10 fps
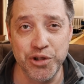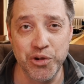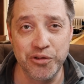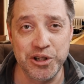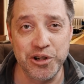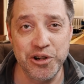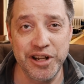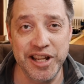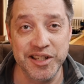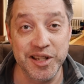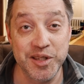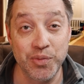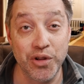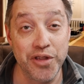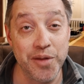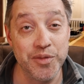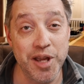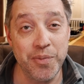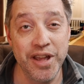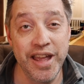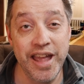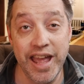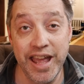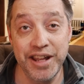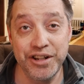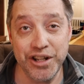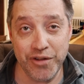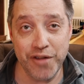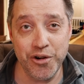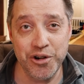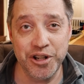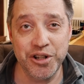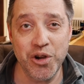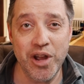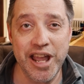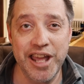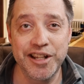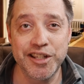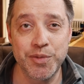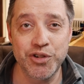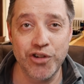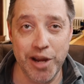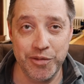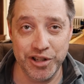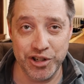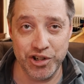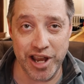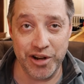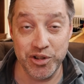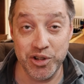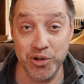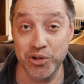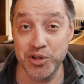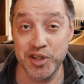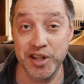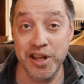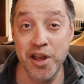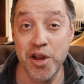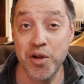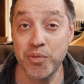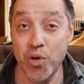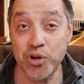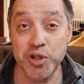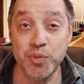you in return is a simple thumbs up, and if I've earned it, go ahead and subscribe to this channel so you'll see more